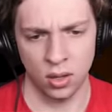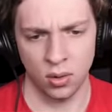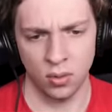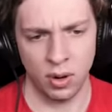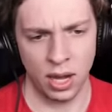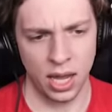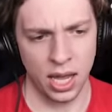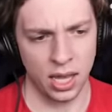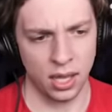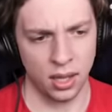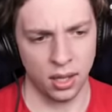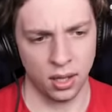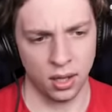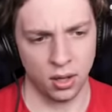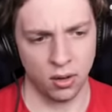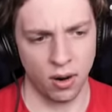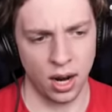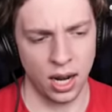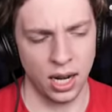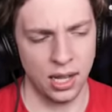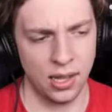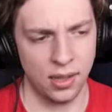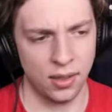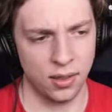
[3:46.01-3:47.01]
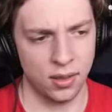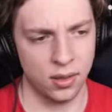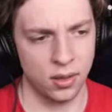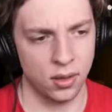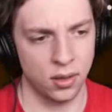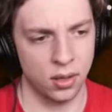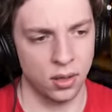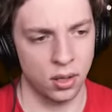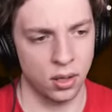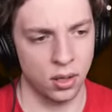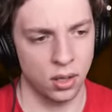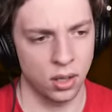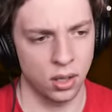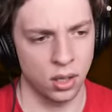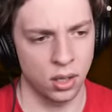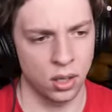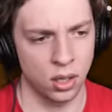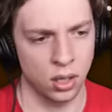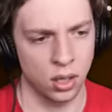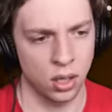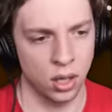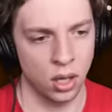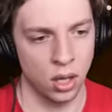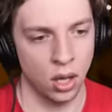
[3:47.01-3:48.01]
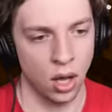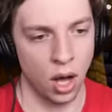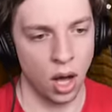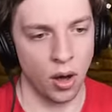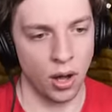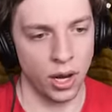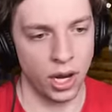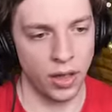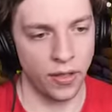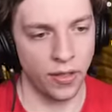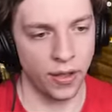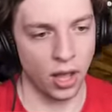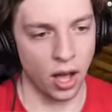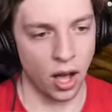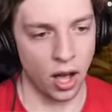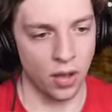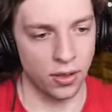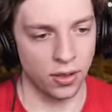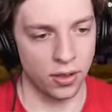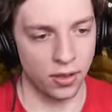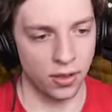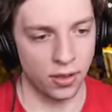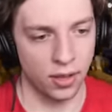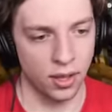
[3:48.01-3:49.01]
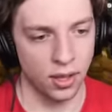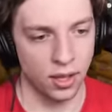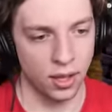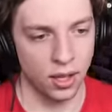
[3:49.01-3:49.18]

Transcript: Wait. Oh, behind you, Jelly. Oh, another ah! ghost.